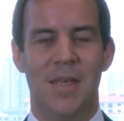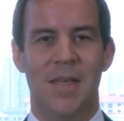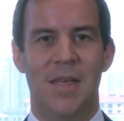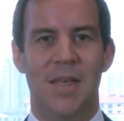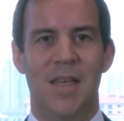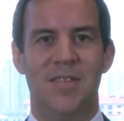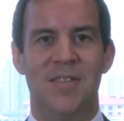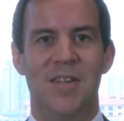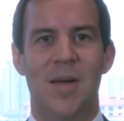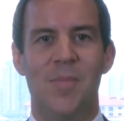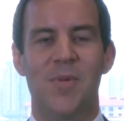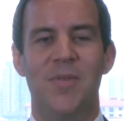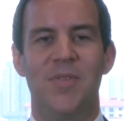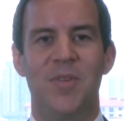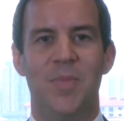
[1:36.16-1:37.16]
As the
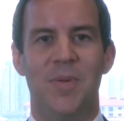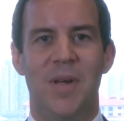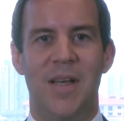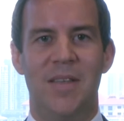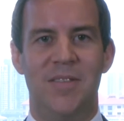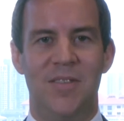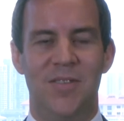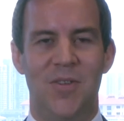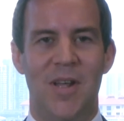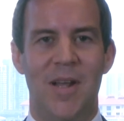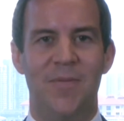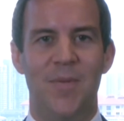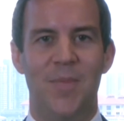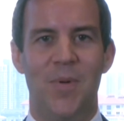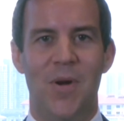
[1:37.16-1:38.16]
number of suppliers that sign up
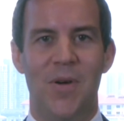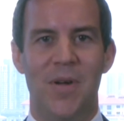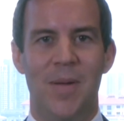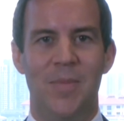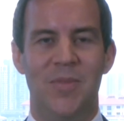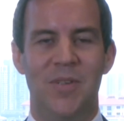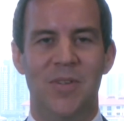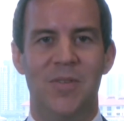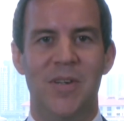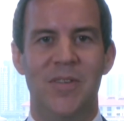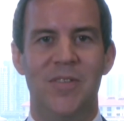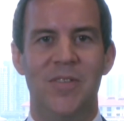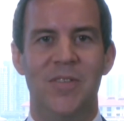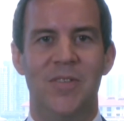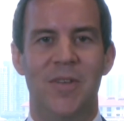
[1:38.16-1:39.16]
for programs
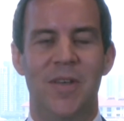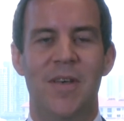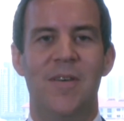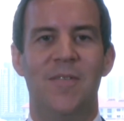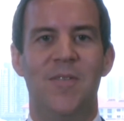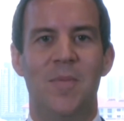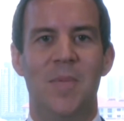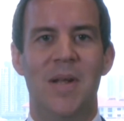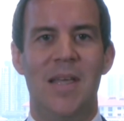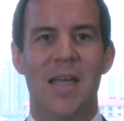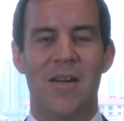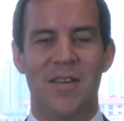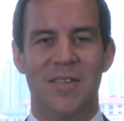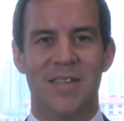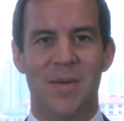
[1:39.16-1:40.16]
increases,
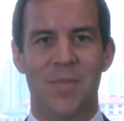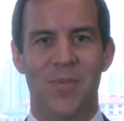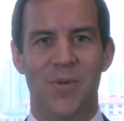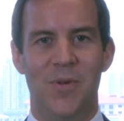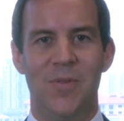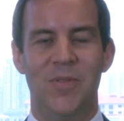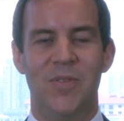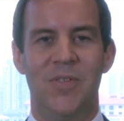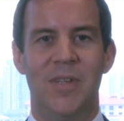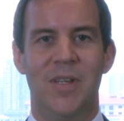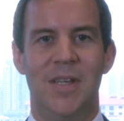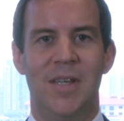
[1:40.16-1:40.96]
familiarity improves,